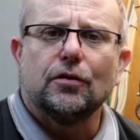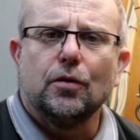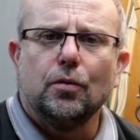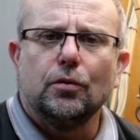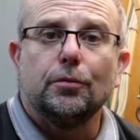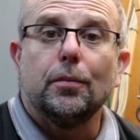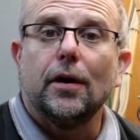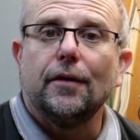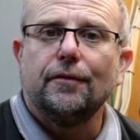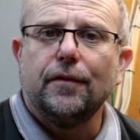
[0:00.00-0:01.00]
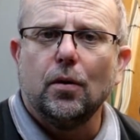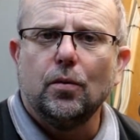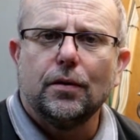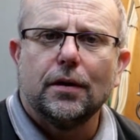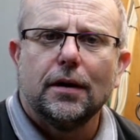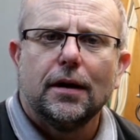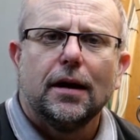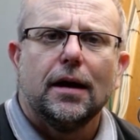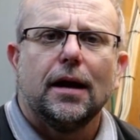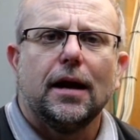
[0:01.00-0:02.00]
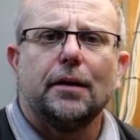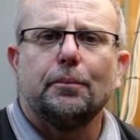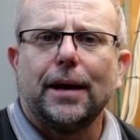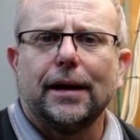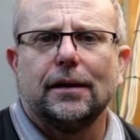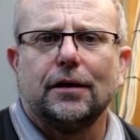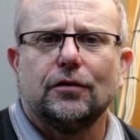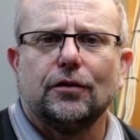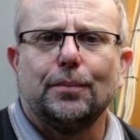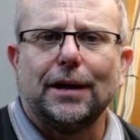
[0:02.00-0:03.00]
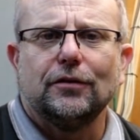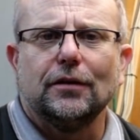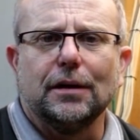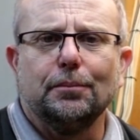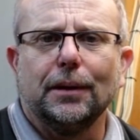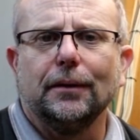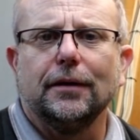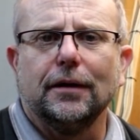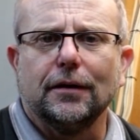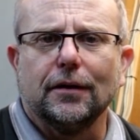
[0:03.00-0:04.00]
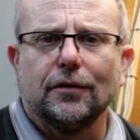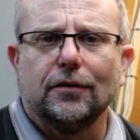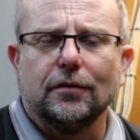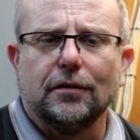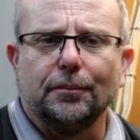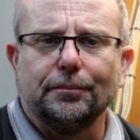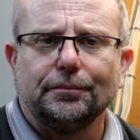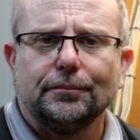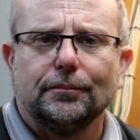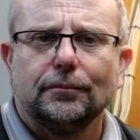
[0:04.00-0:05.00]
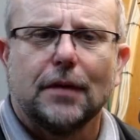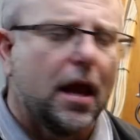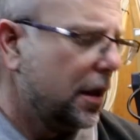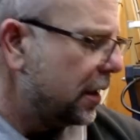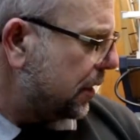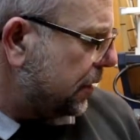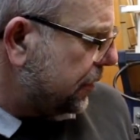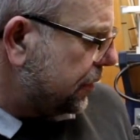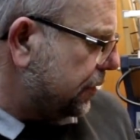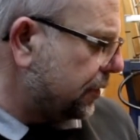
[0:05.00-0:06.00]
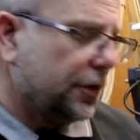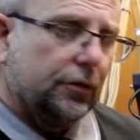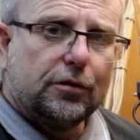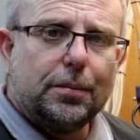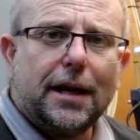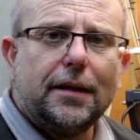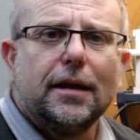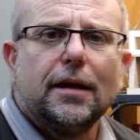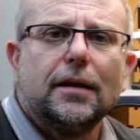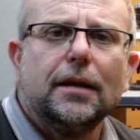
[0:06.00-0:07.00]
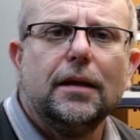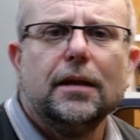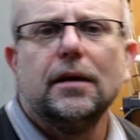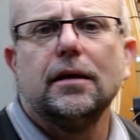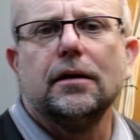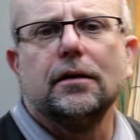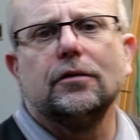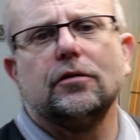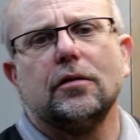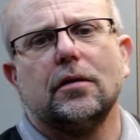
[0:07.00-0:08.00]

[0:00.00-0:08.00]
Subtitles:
caused by a fault and backlash that's basically built into the system. So to explain that, here is